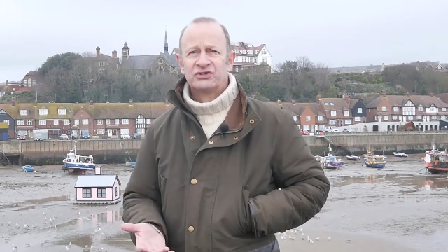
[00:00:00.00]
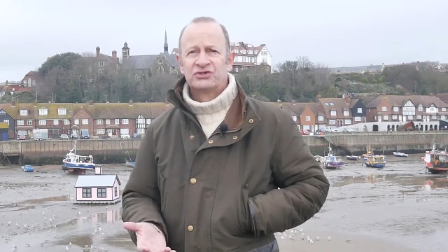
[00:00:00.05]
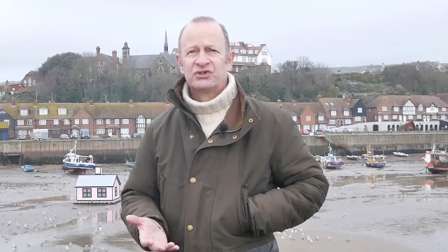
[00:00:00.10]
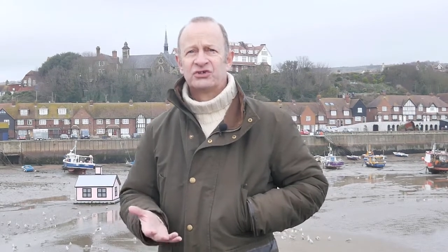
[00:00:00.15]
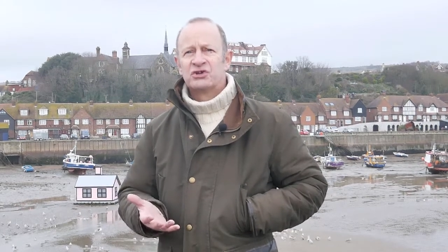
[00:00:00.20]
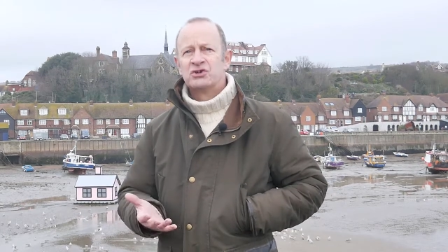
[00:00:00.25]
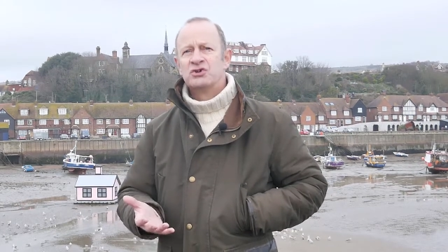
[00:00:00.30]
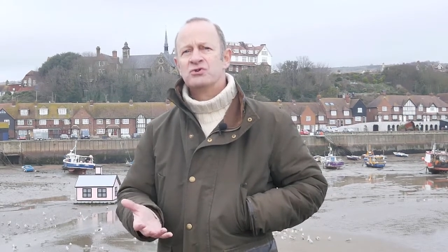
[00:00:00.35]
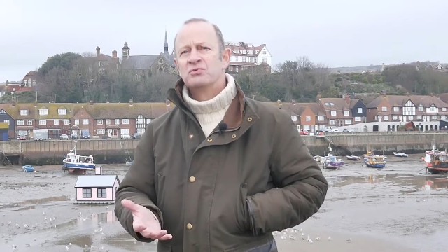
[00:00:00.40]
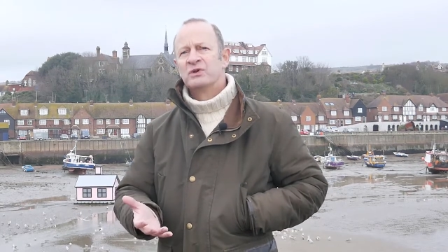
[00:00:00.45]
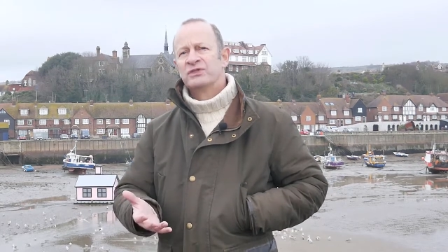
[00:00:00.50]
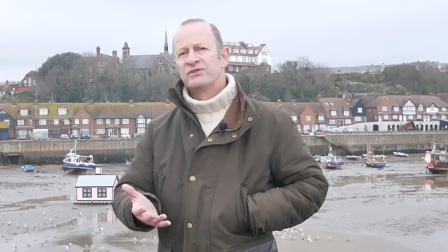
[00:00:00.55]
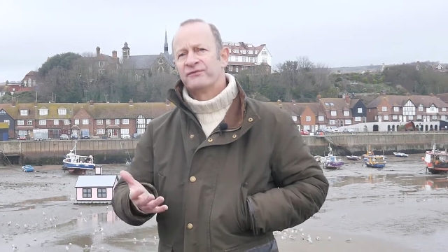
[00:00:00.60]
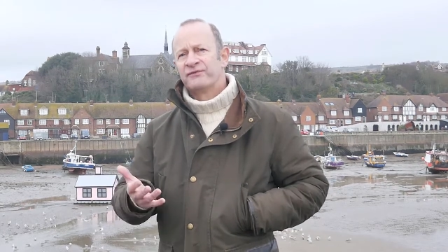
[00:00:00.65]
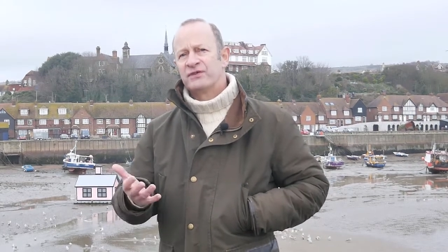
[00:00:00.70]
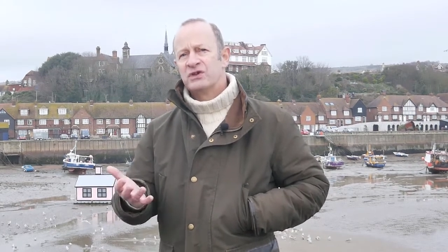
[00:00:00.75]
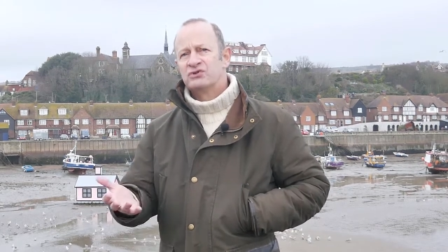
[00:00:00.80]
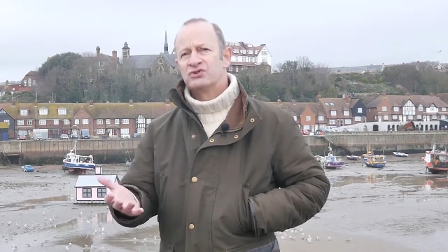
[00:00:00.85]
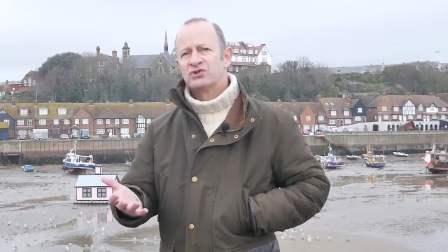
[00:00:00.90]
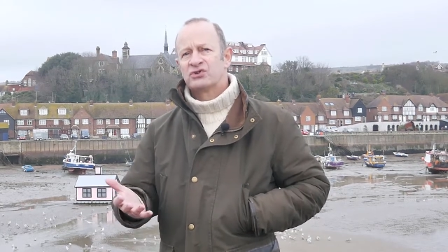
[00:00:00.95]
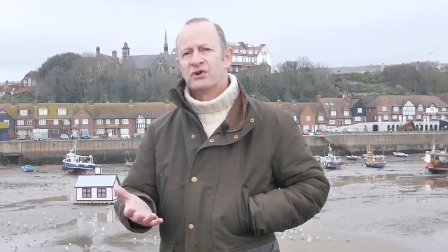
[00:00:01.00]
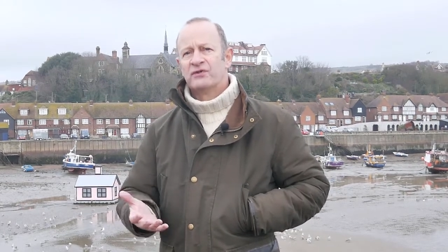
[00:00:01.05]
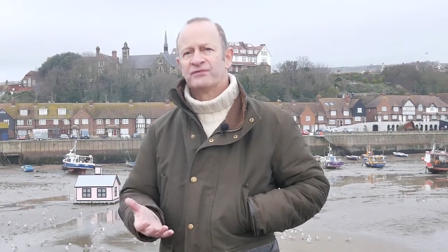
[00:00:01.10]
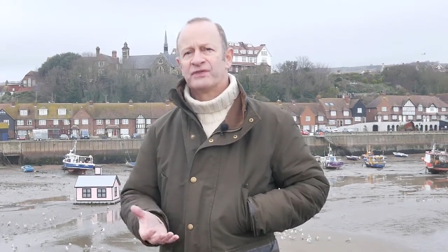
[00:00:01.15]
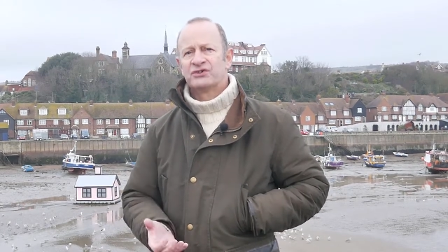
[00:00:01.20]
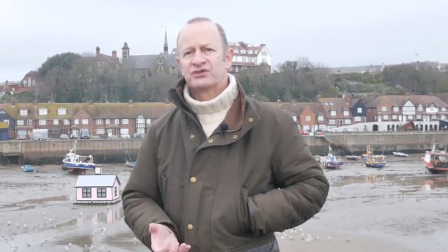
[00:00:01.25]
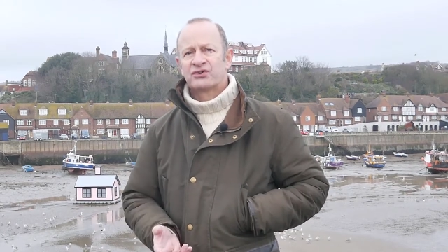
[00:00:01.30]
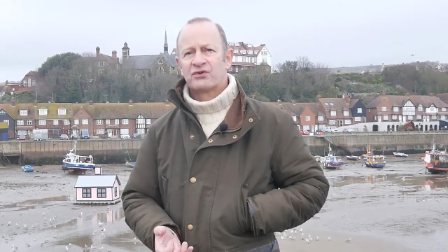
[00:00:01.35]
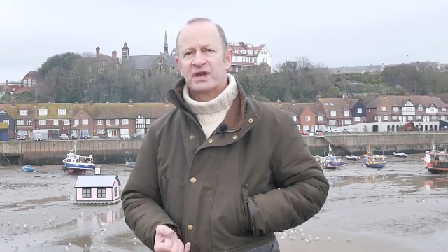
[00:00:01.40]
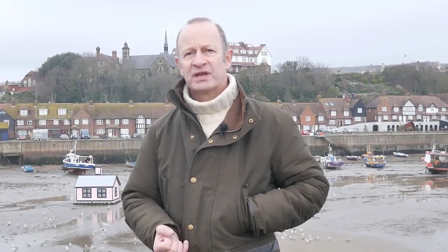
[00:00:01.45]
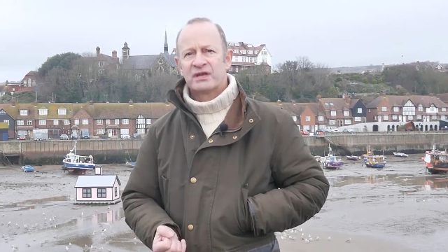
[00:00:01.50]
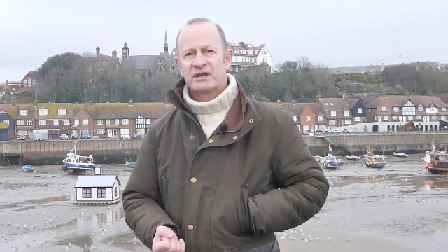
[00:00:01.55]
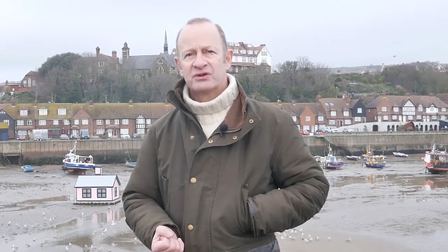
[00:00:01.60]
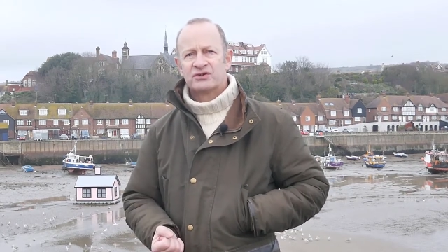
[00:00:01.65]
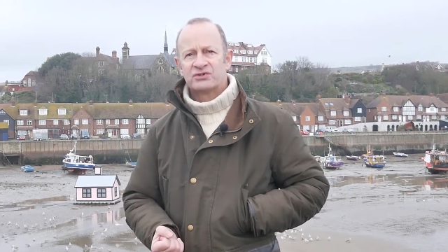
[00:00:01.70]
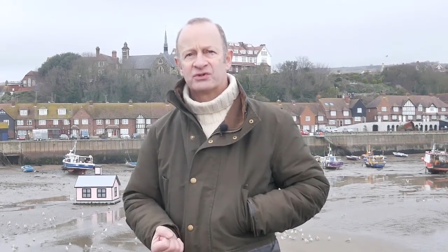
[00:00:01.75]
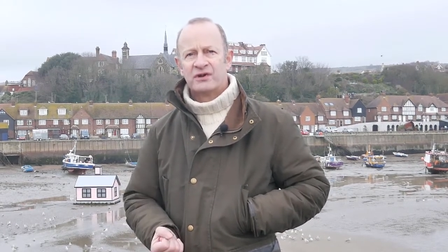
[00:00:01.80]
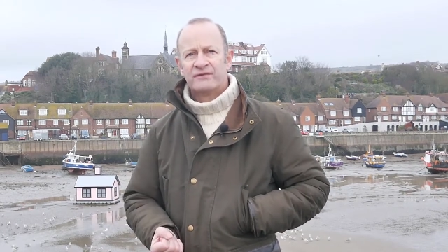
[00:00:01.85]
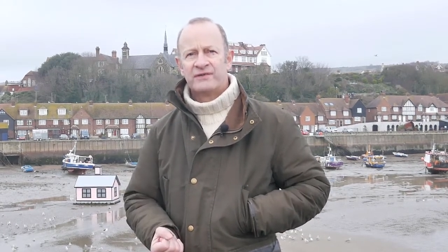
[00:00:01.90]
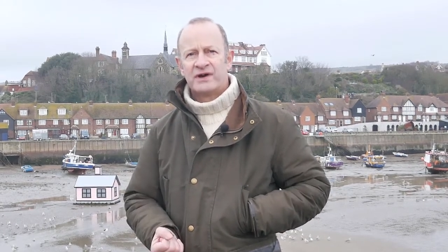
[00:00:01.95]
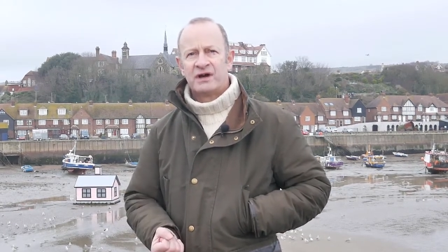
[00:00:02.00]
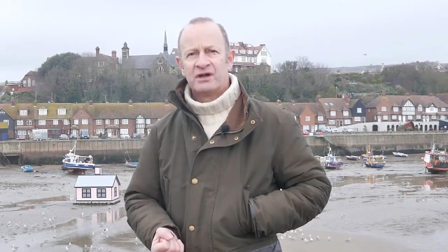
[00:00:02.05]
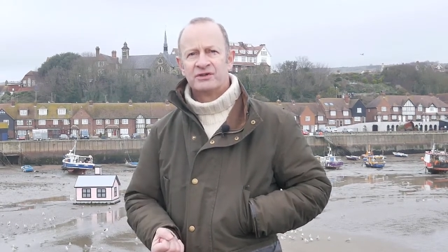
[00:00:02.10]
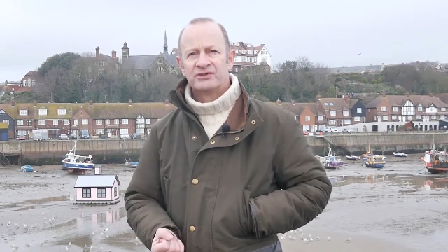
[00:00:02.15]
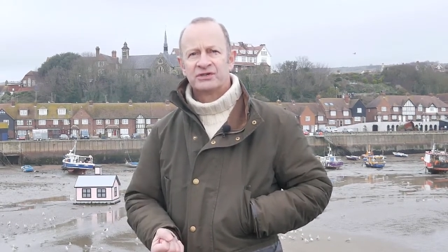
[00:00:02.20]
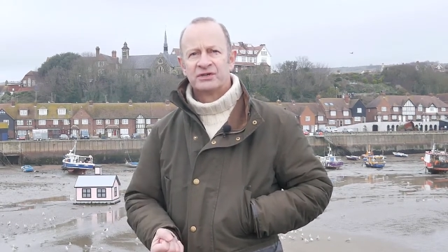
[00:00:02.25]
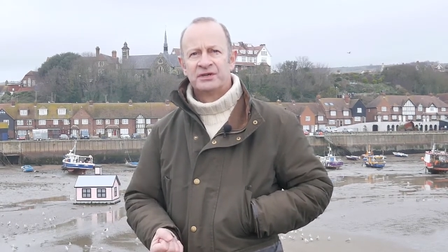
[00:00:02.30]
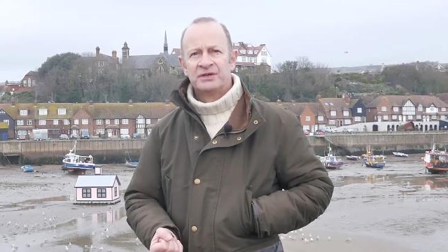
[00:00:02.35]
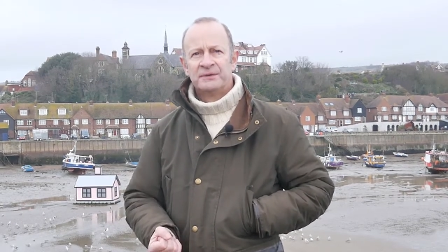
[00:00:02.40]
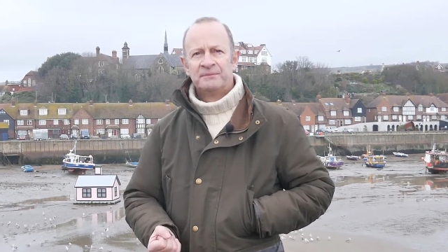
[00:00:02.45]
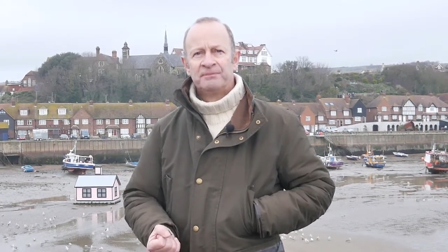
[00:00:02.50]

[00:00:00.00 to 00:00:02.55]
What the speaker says: to do with the future of this great country of ours,